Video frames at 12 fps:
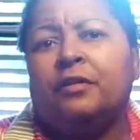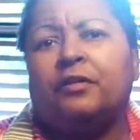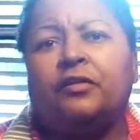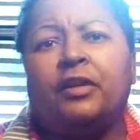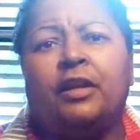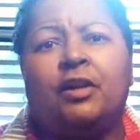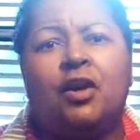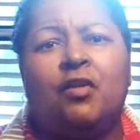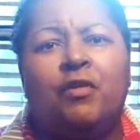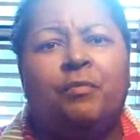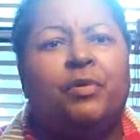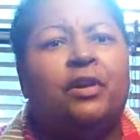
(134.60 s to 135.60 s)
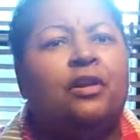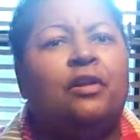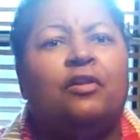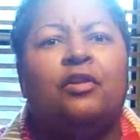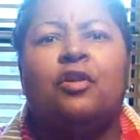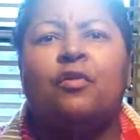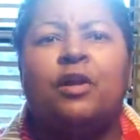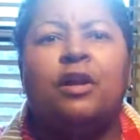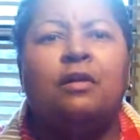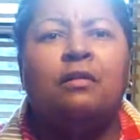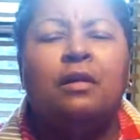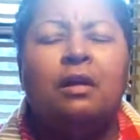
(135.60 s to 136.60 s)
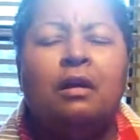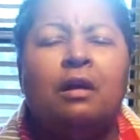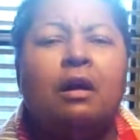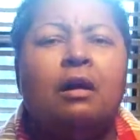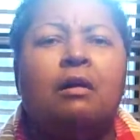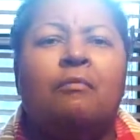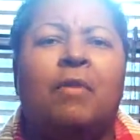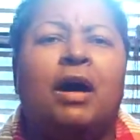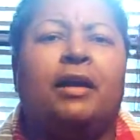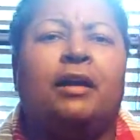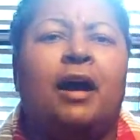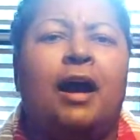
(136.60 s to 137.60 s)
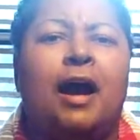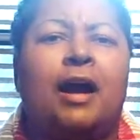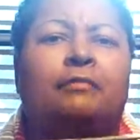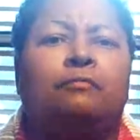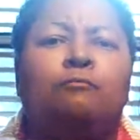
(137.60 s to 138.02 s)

the steak over, we put it on the grill. Oh my God.